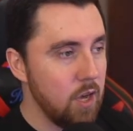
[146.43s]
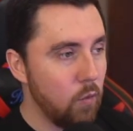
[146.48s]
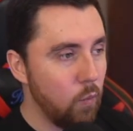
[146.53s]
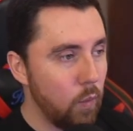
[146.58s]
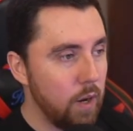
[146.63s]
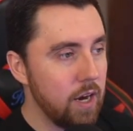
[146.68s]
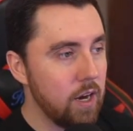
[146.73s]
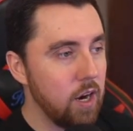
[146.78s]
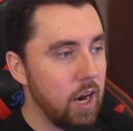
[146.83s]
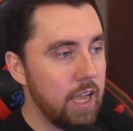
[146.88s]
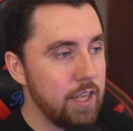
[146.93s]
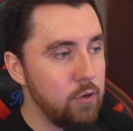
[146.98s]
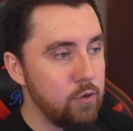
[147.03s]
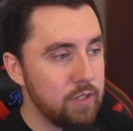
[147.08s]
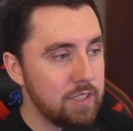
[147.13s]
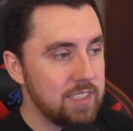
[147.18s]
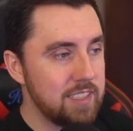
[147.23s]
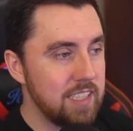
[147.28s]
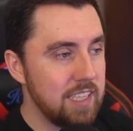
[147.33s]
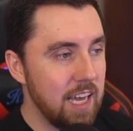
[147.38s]
where you
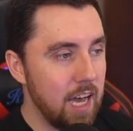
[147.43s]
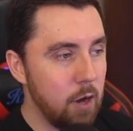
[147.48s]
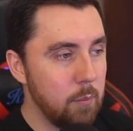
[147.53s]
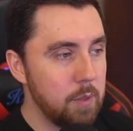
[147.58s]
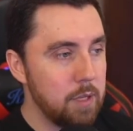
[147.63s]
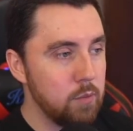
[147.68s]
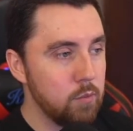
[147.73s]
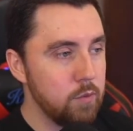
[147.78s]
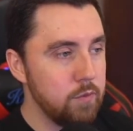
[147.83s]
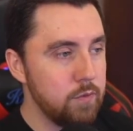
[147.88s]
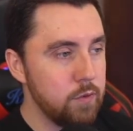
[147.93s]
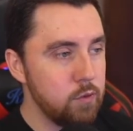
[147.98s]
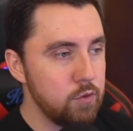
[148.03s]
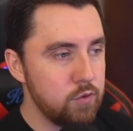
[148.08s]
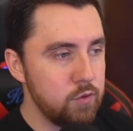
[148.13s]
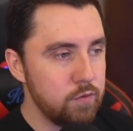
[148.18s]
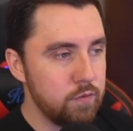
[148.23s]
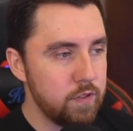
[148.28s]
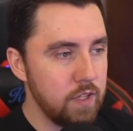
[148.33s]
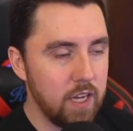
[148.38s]
can see how many
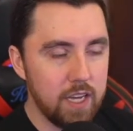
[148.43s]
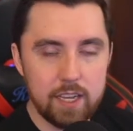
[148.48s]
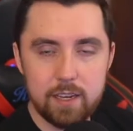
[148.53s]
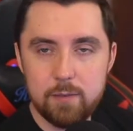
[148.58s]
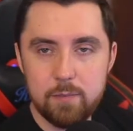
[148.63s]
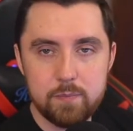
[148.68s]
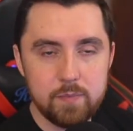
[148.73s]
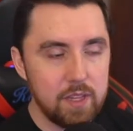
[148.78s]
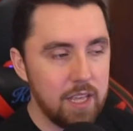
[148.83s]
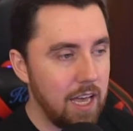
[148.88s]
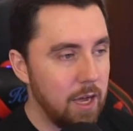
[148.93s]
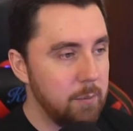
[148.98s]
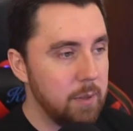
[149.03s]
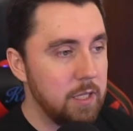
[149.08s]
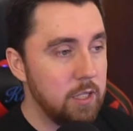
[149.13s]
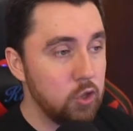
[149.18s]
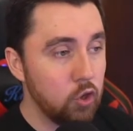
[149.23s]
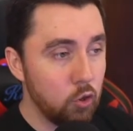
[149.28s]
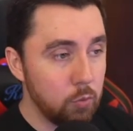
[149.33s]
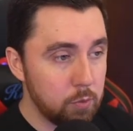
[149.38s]
reviews you've done, how
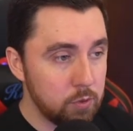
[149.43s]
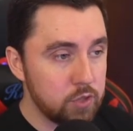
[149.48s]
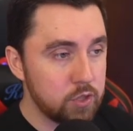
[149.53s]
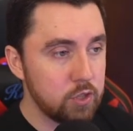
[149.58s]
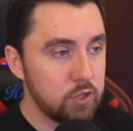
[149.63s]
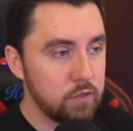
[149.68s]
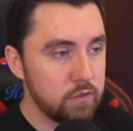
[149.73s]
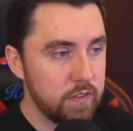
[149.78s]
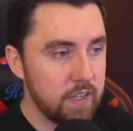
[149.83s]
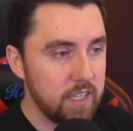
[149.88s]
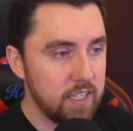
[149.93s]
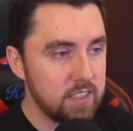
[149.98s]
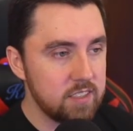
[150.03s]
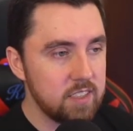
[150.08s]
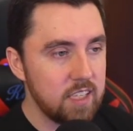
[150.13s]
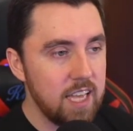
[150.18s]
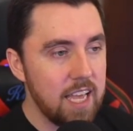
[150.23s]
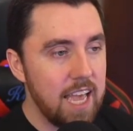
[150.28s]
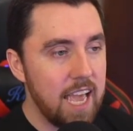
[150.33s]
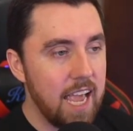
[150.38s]
many global surveys,